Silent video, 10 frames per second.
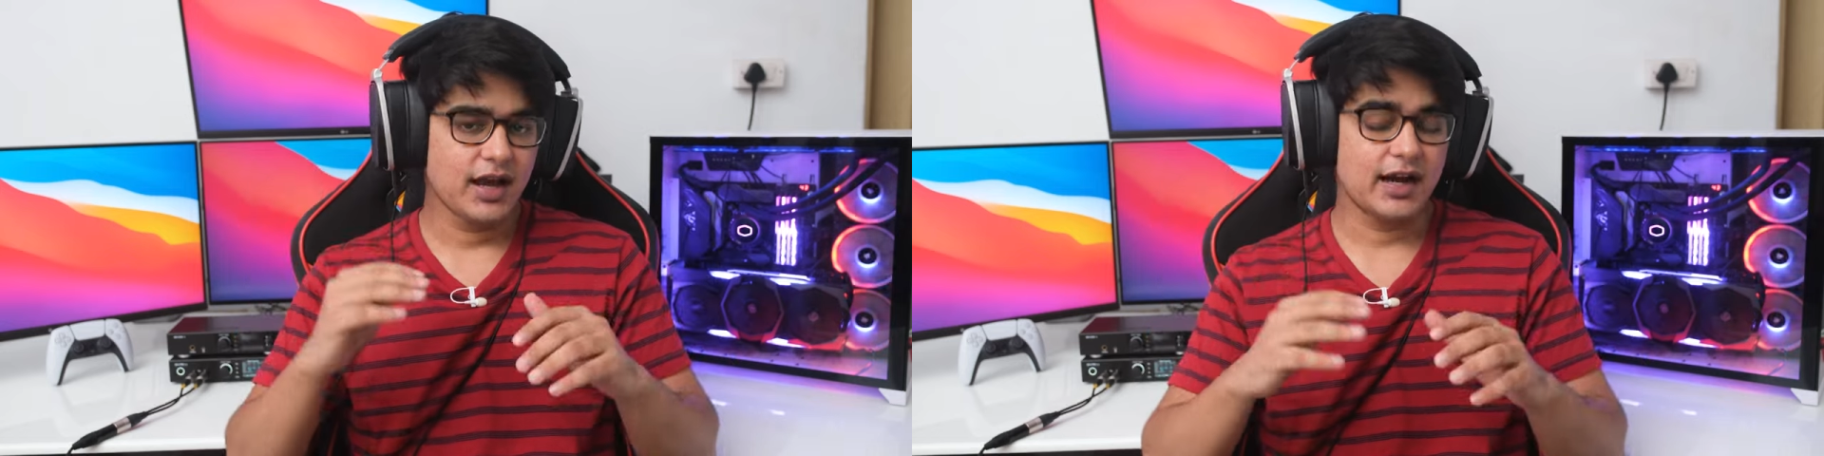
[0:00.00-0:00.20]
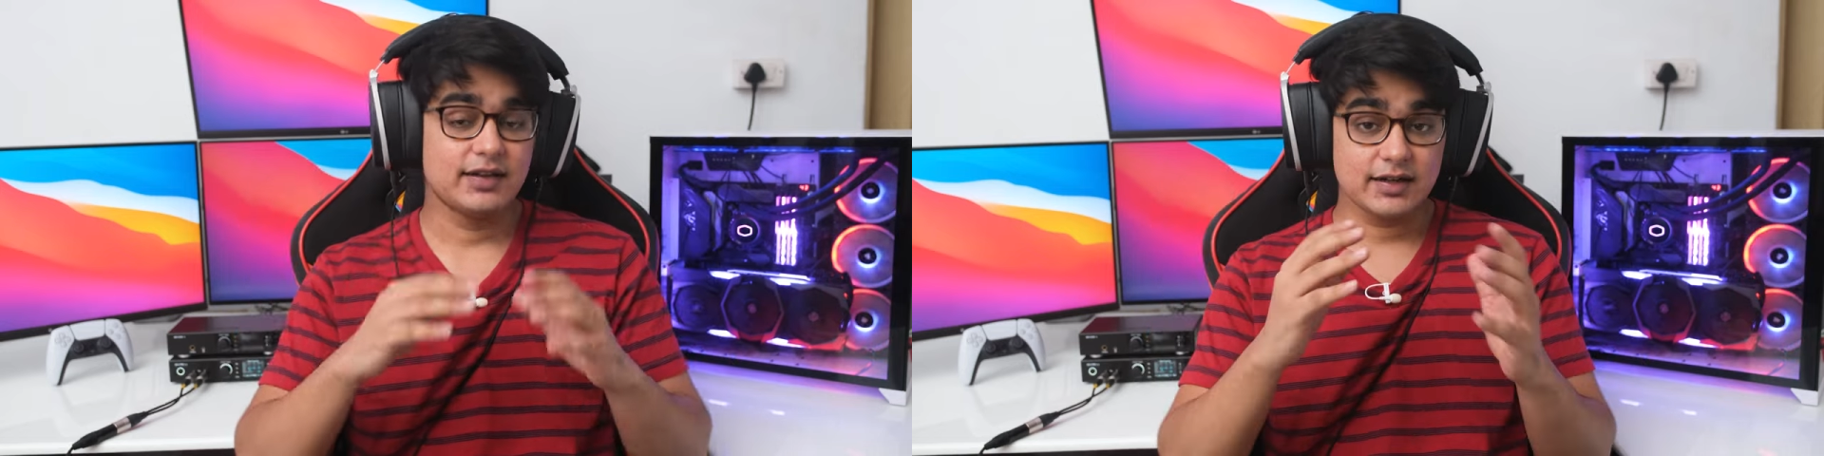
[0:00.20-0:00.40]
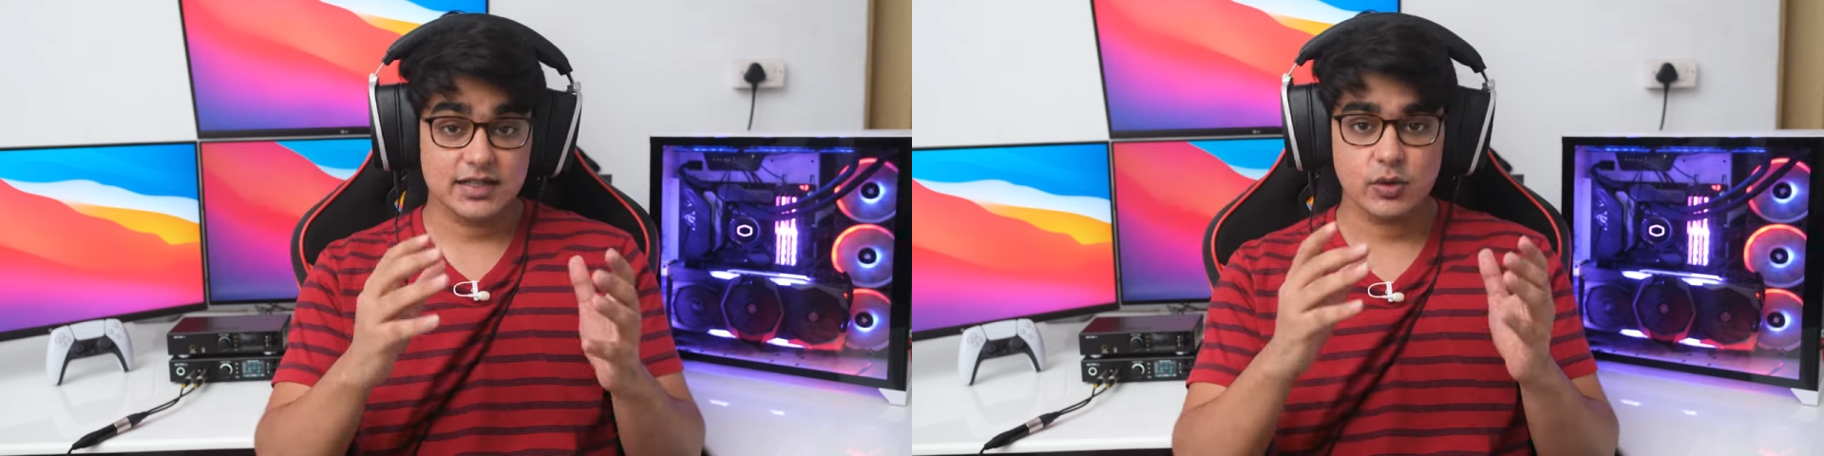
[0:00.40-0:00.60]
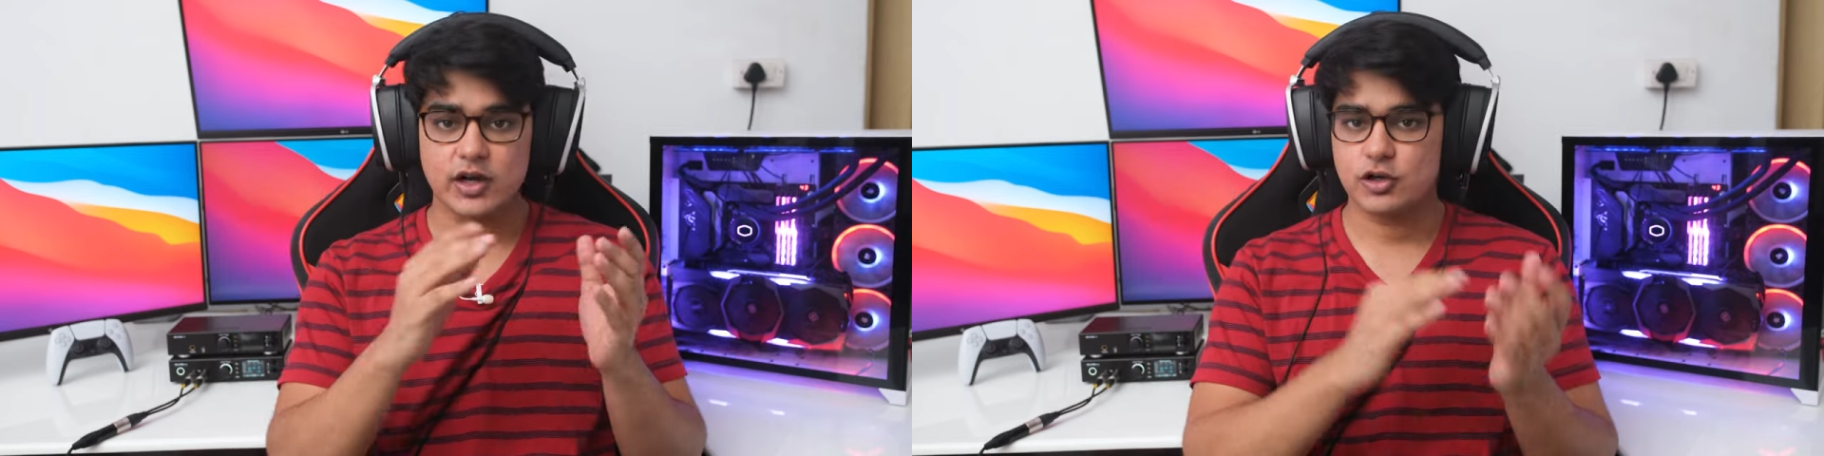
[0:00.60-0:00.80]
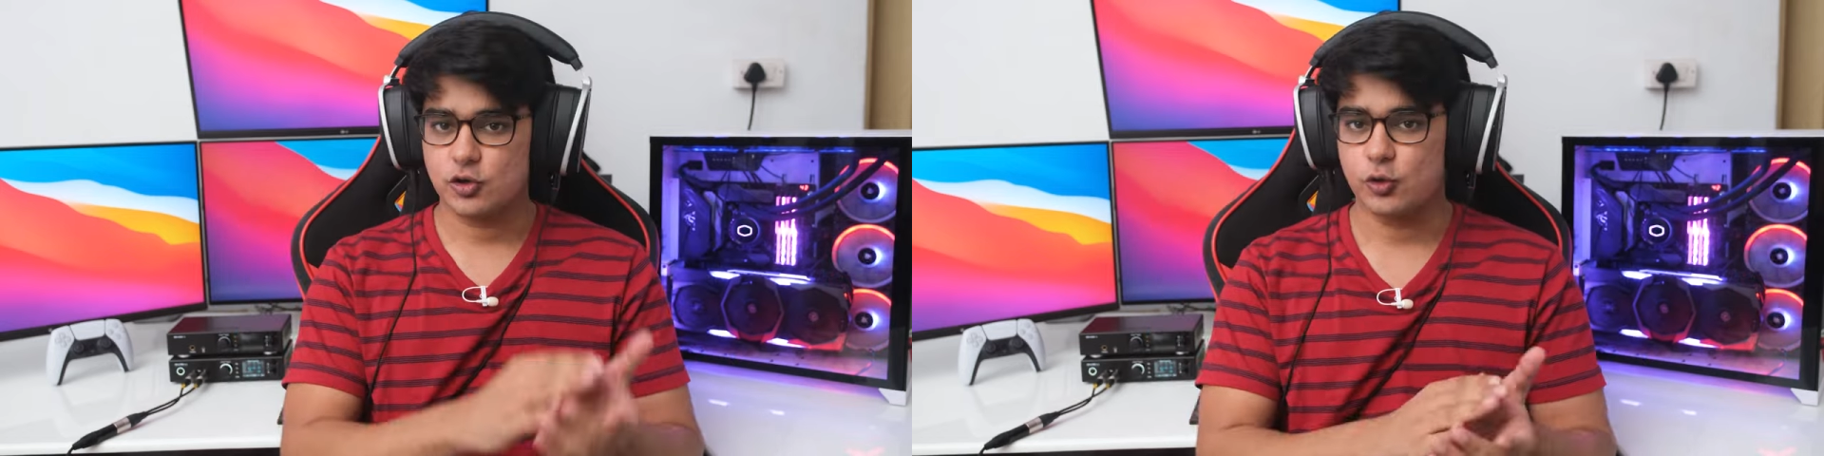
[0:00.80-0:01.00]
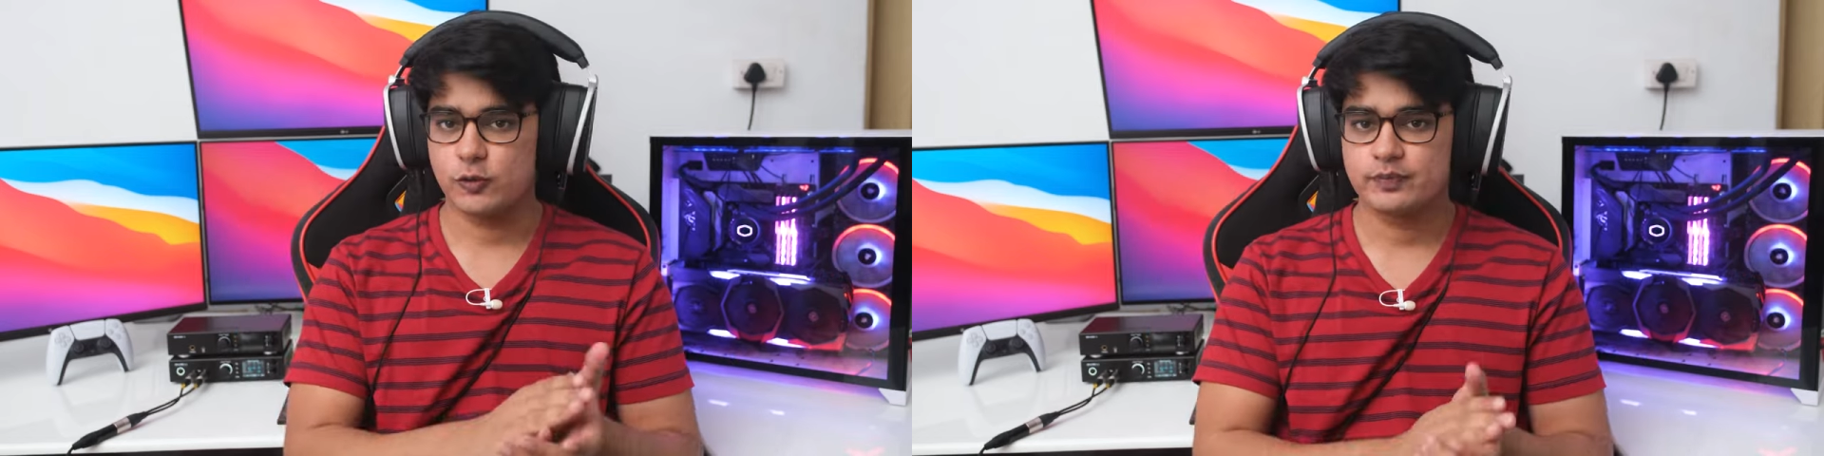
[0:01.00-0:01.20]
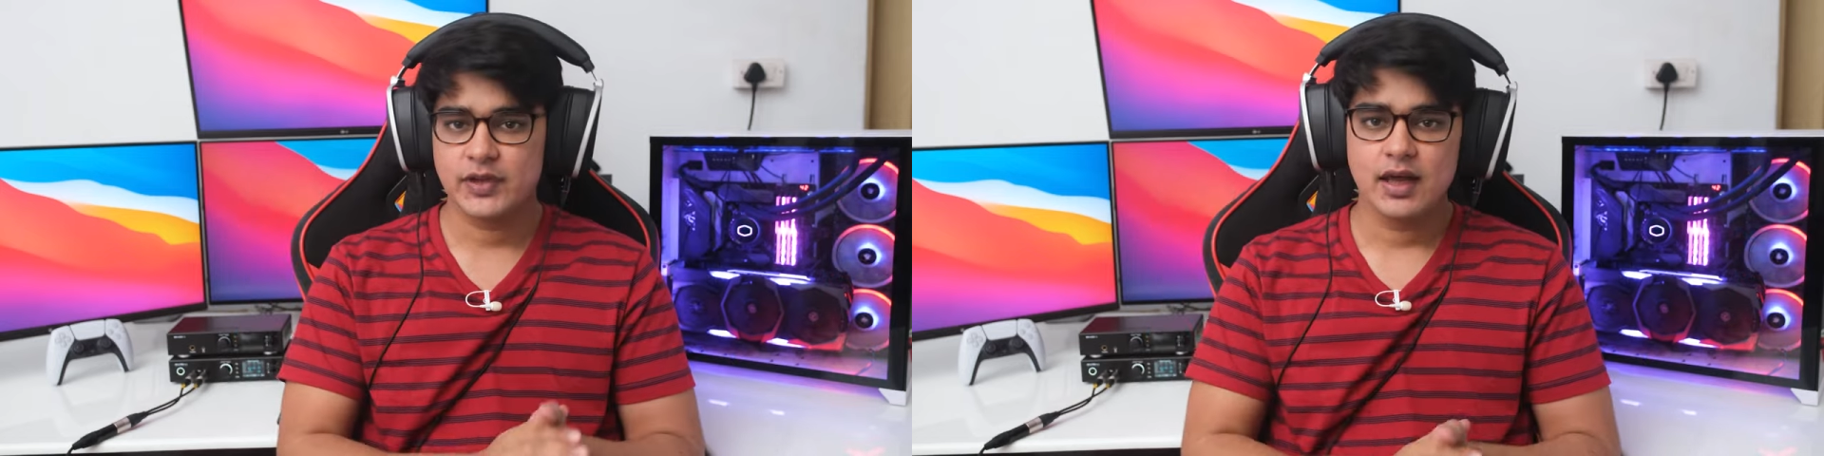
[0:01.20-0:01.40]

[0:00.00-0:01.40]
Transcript: and that is quite true.